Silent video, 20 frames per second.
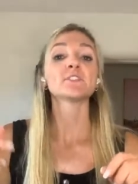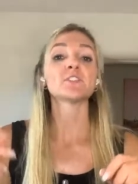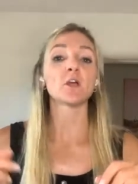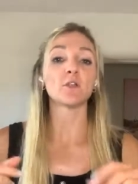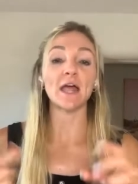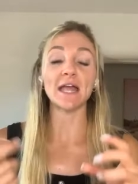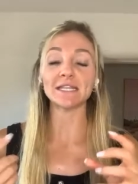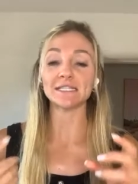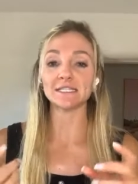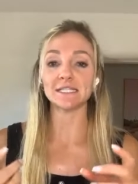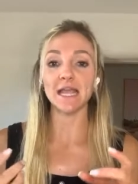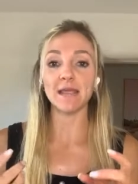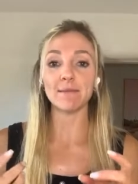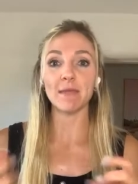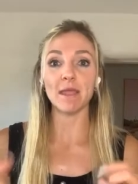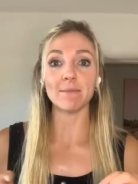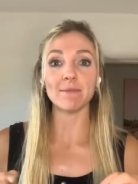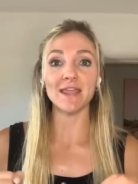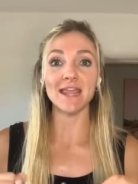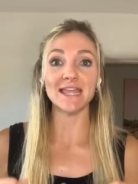So, let's
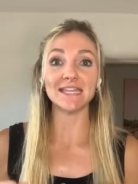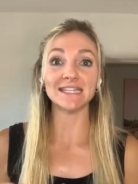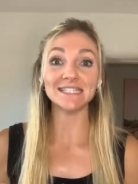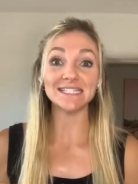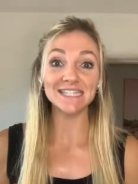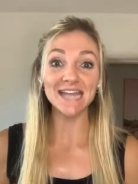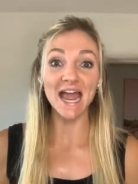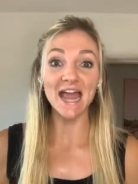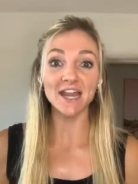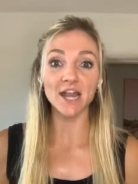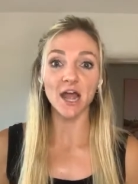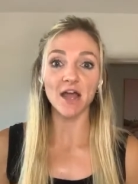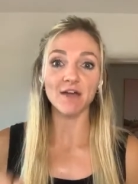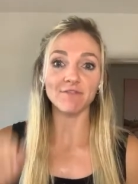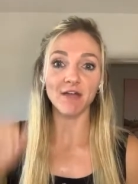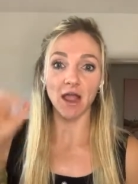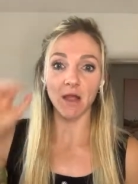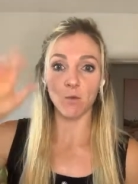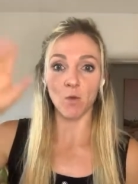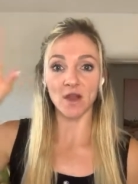say maybe instead
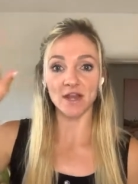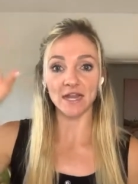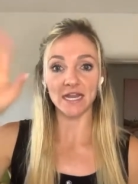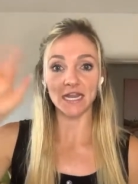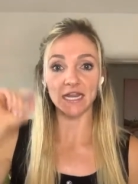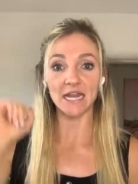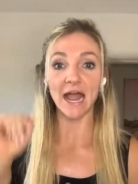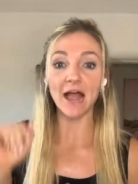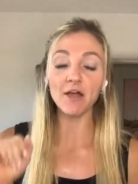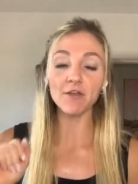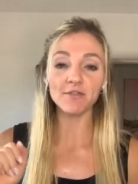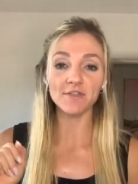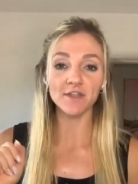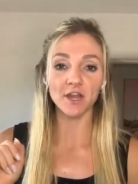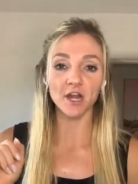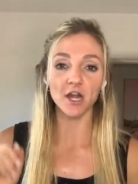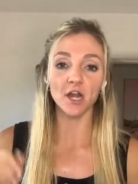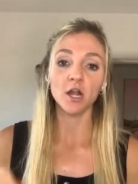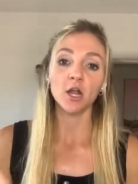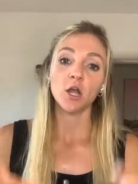of I want to eat
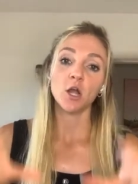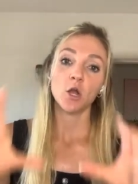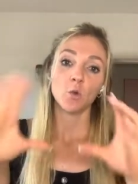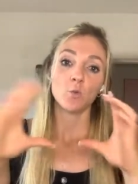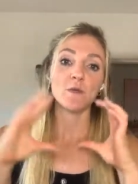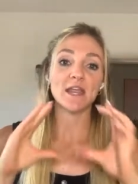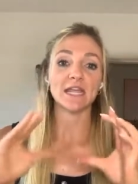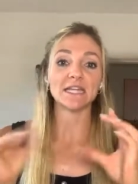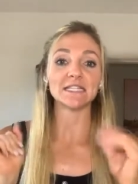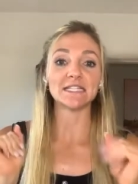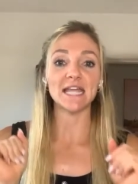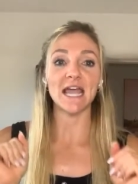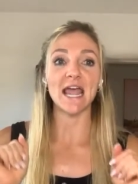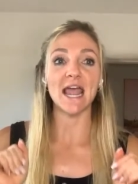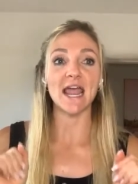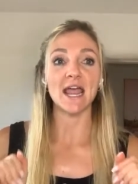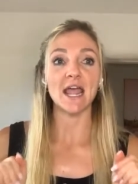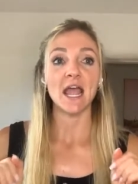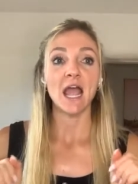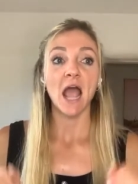healthier, we can
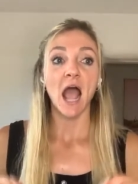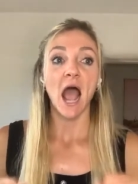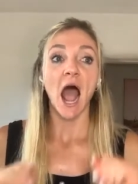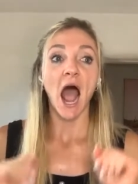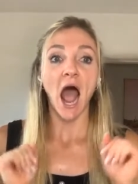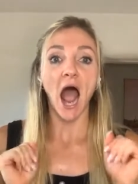say,